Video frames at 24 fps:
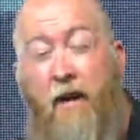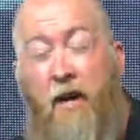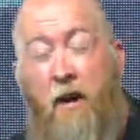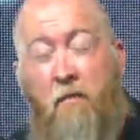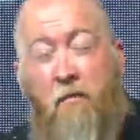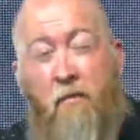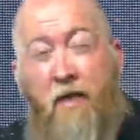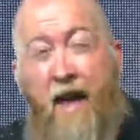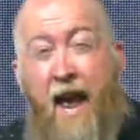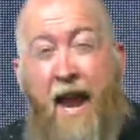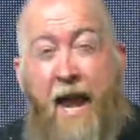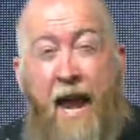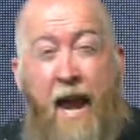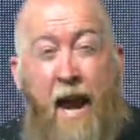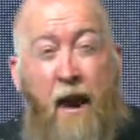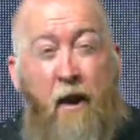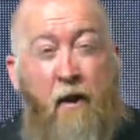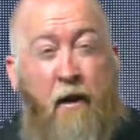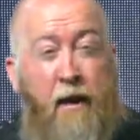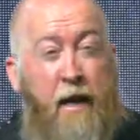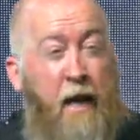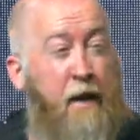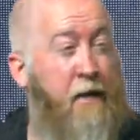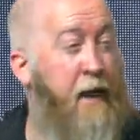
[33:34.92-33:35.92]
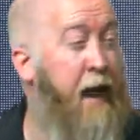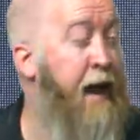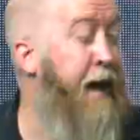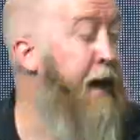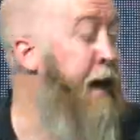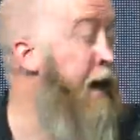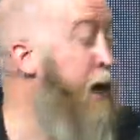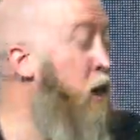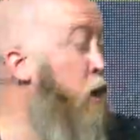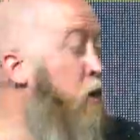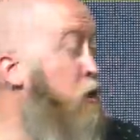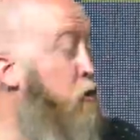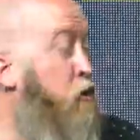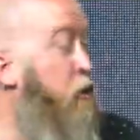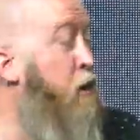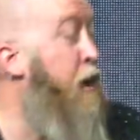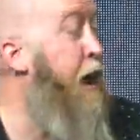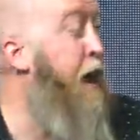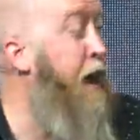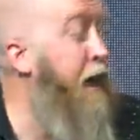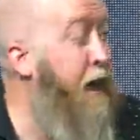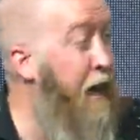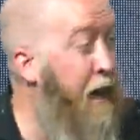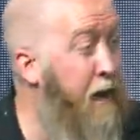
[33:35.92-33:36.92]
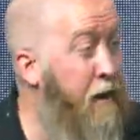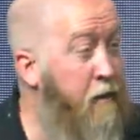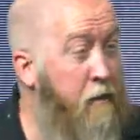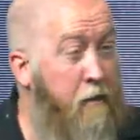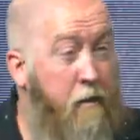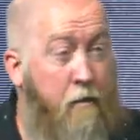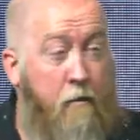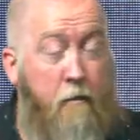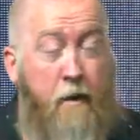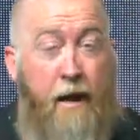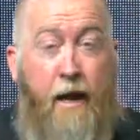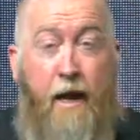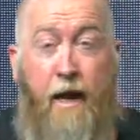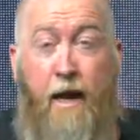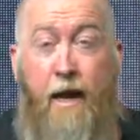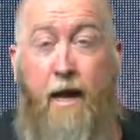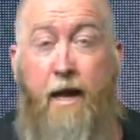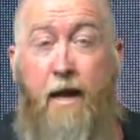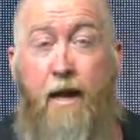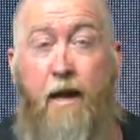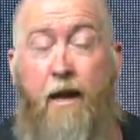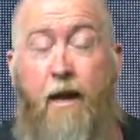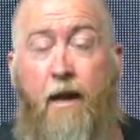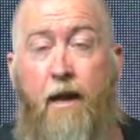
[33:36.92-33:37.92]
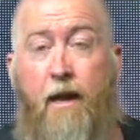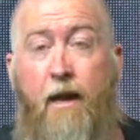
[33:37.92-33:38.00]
I've become that arrogant, that ego. Dri- I, me?